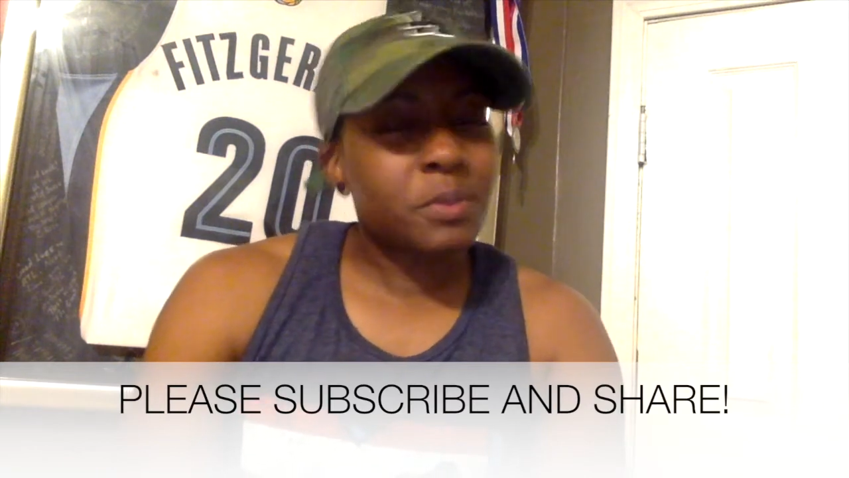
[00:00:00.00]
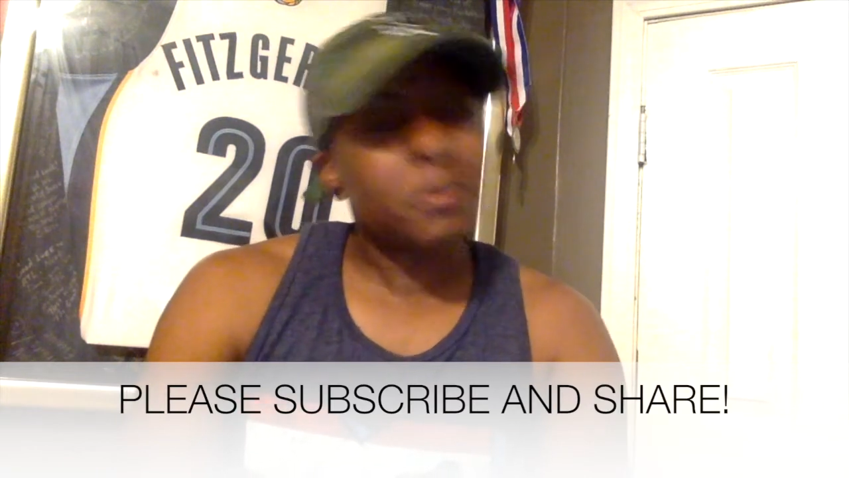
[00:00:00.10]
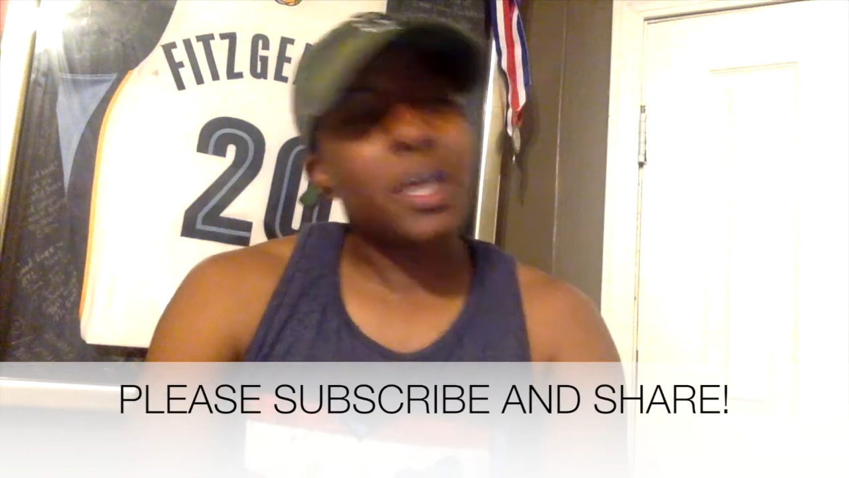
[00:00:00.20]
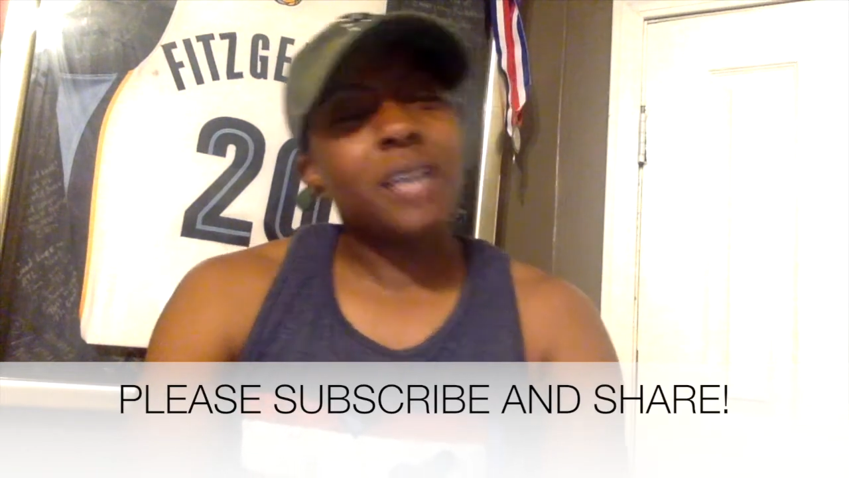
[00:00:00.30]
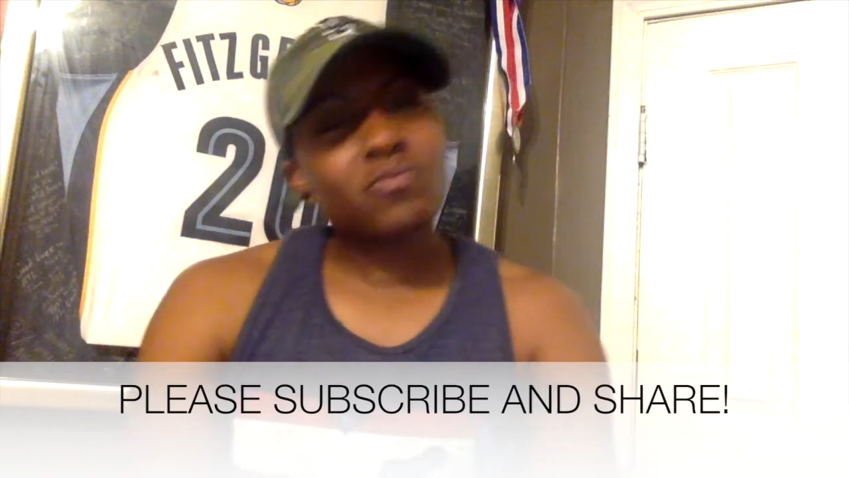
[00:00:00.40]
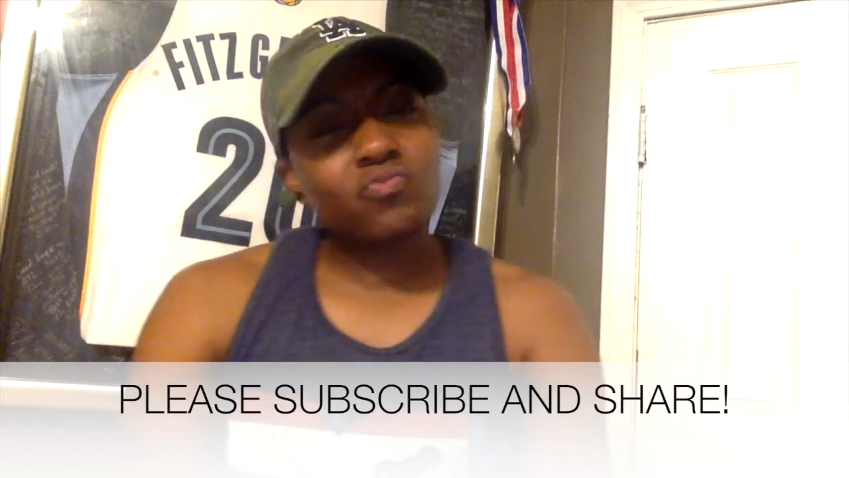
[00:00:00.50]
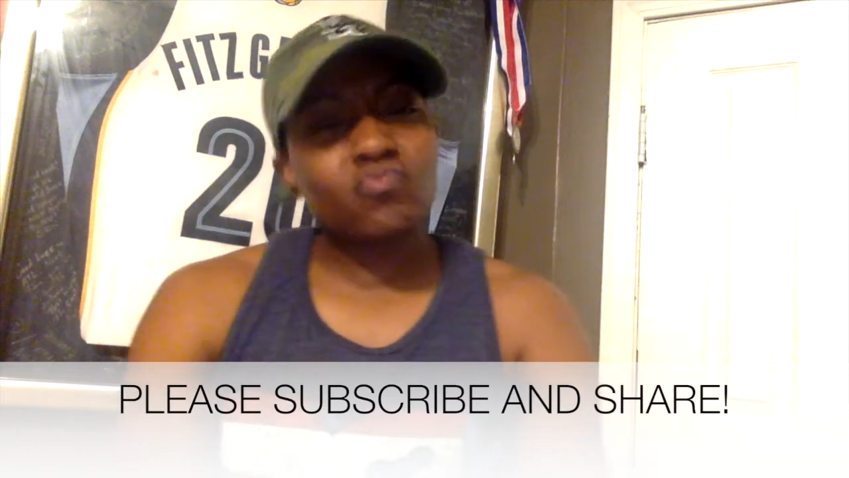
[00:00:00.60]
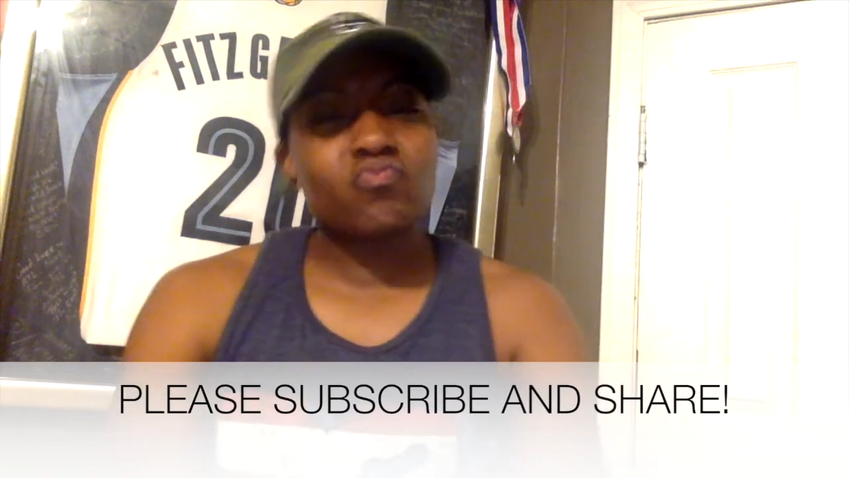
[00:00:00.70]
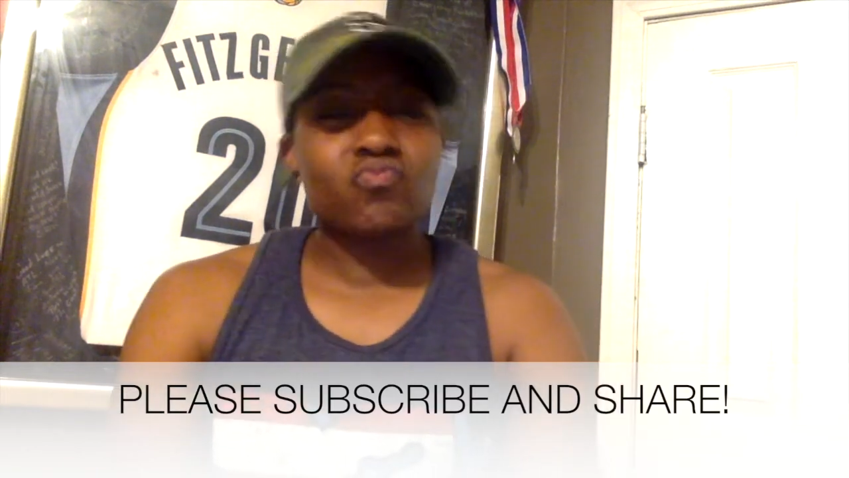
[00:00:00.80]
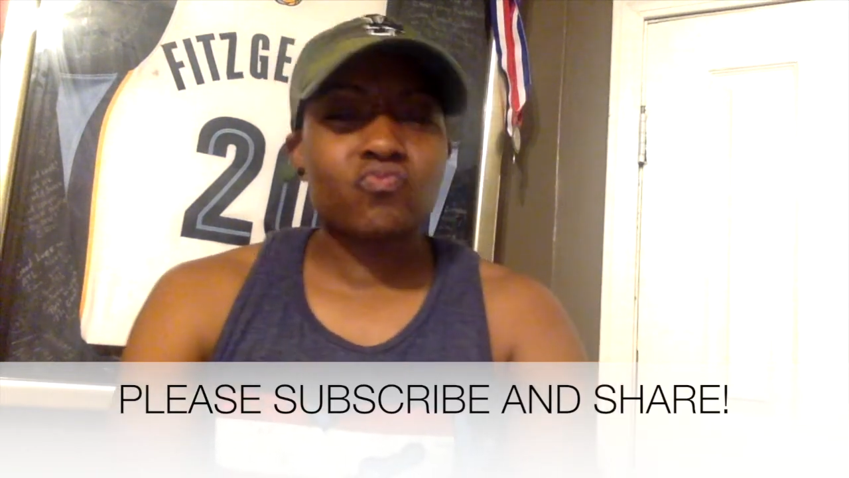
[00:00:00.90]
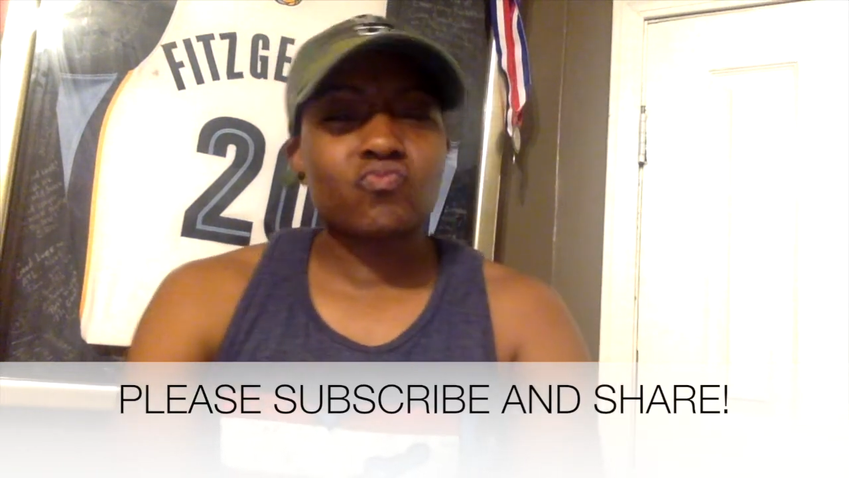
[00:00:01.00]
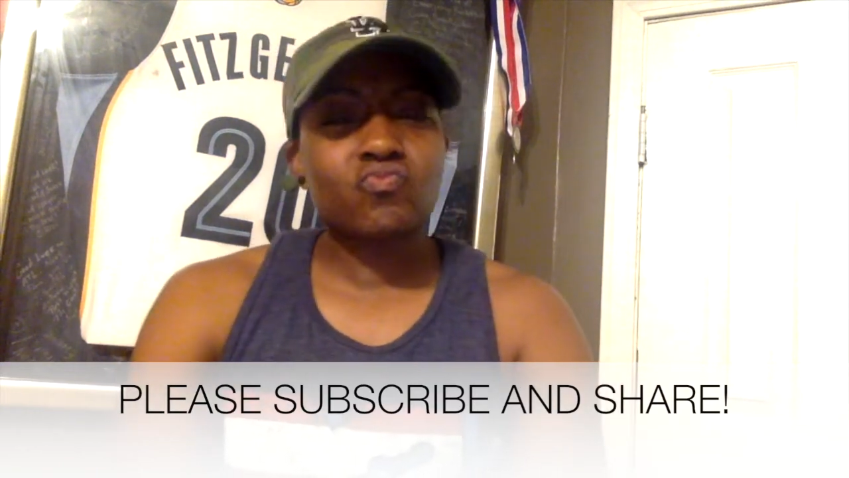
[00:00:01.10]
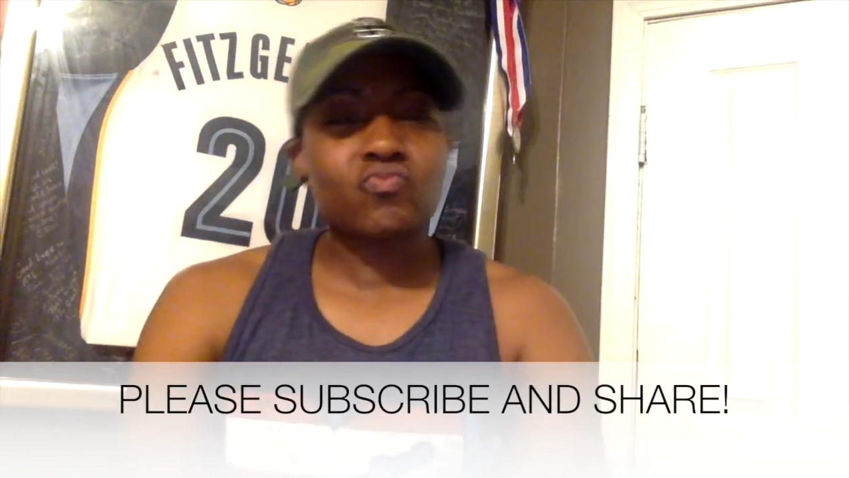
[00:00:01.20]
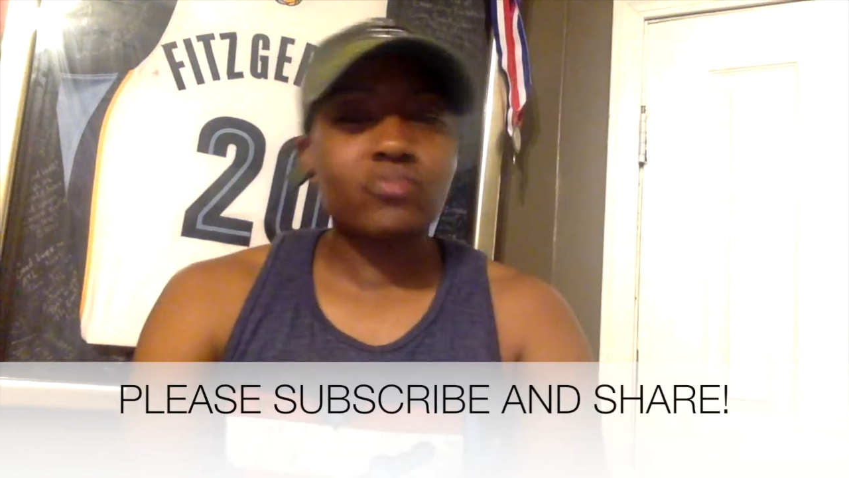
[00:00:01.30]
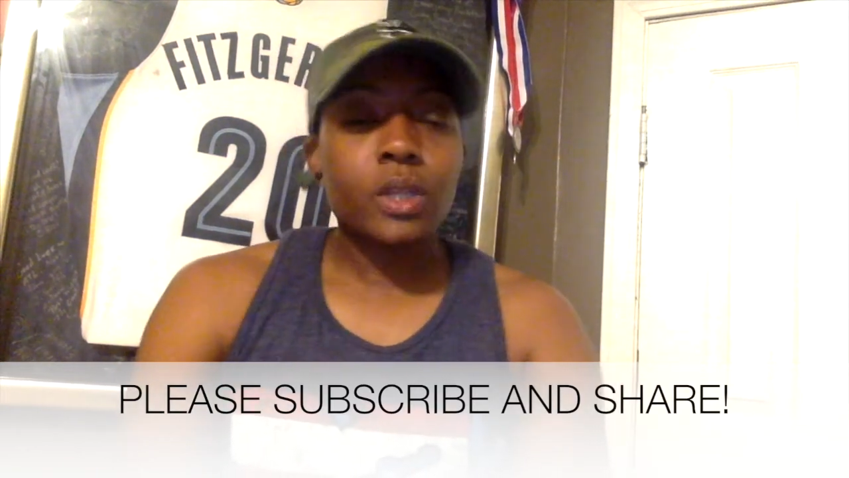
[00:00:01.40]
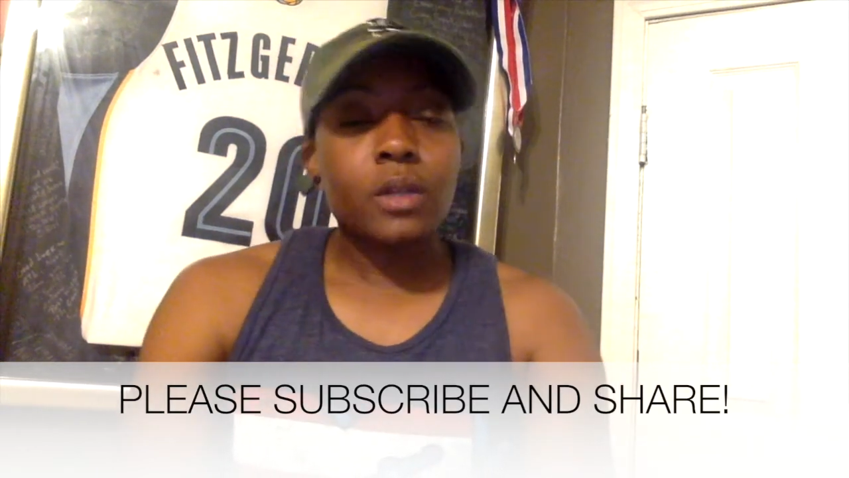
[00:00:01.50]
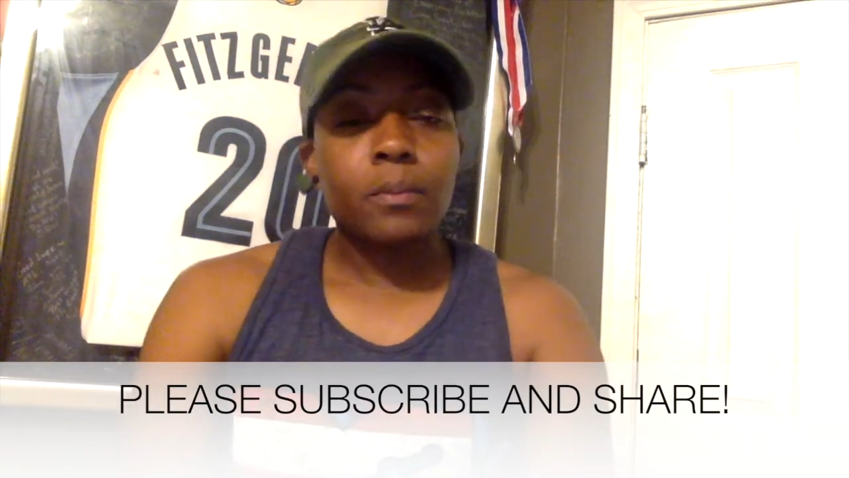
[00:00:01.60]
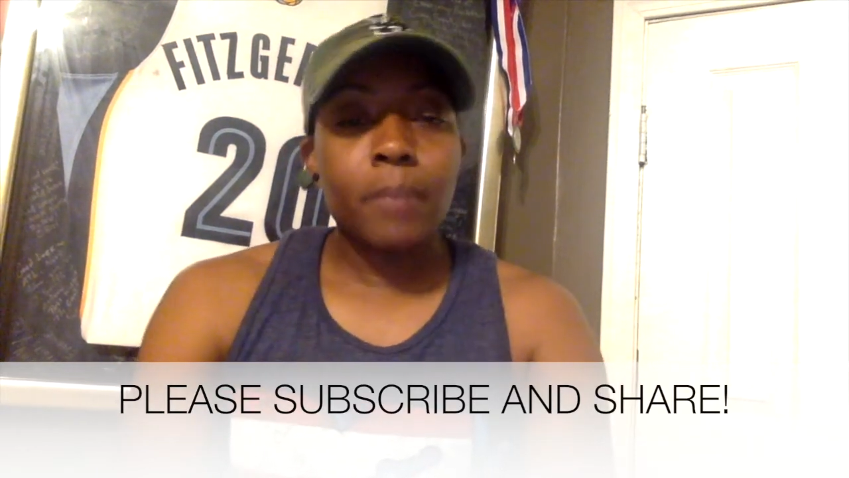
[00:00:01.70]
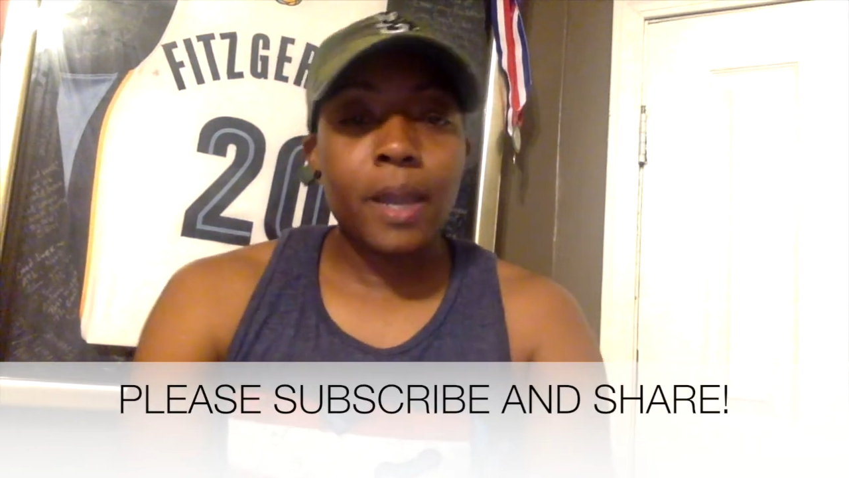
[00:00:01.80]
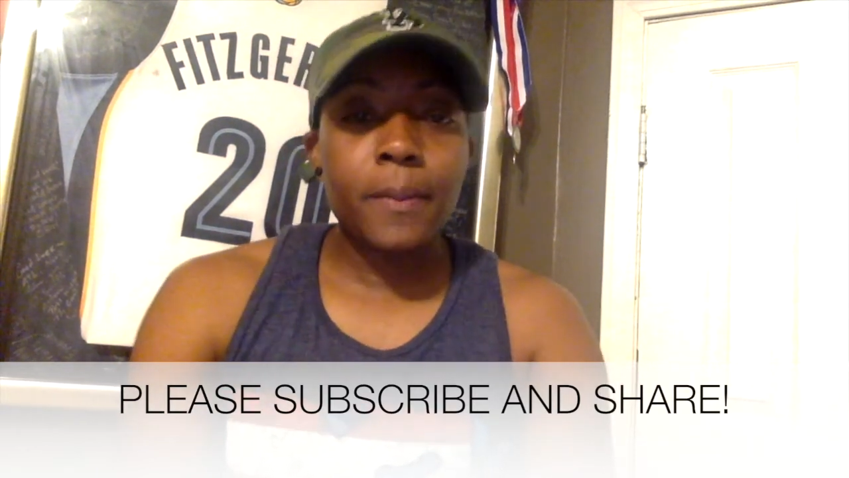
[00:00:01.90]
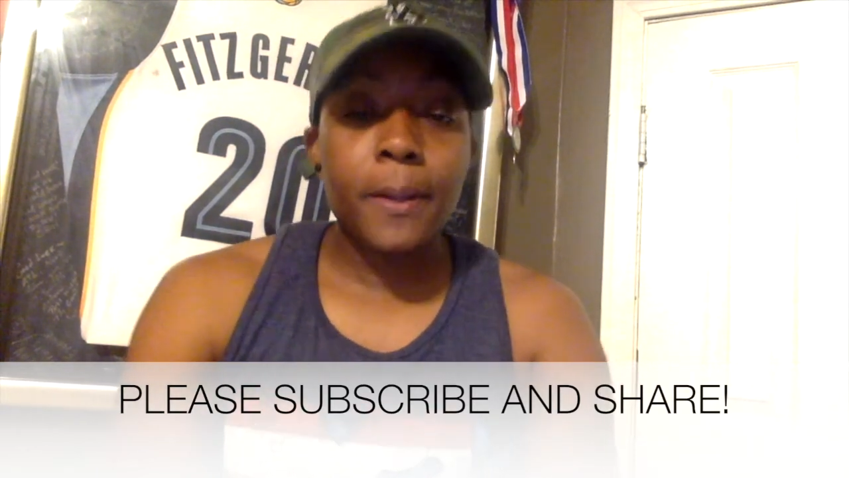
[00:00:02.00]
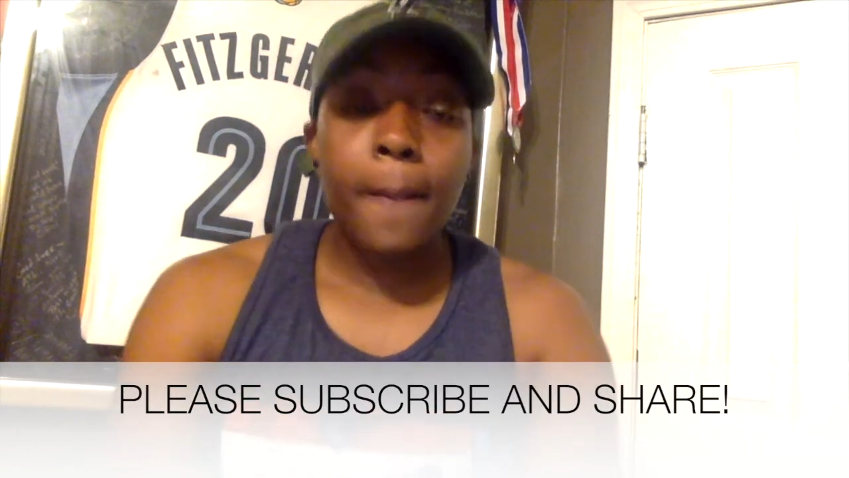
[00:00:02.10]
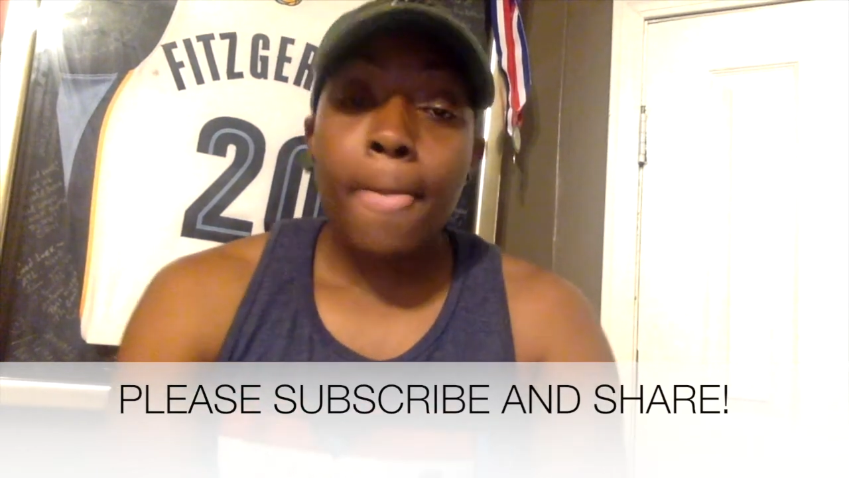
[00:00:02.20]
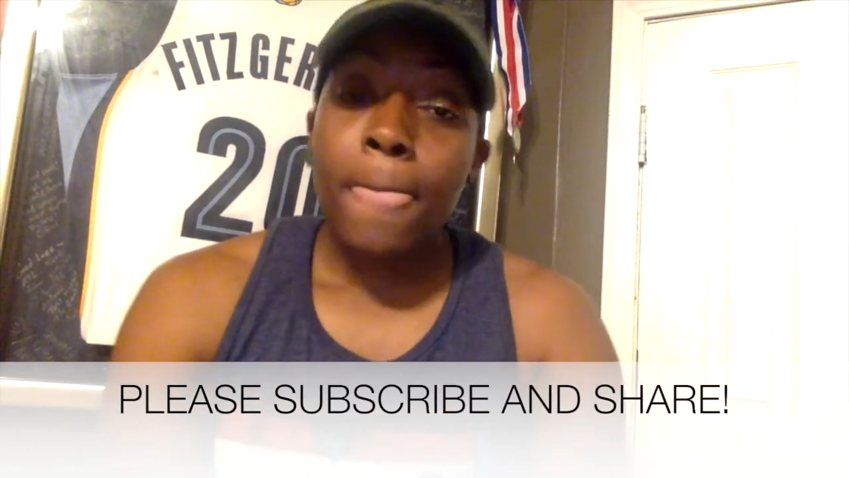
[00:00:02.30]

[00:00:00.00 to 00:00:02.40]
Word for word: I'm like, mm, maybe,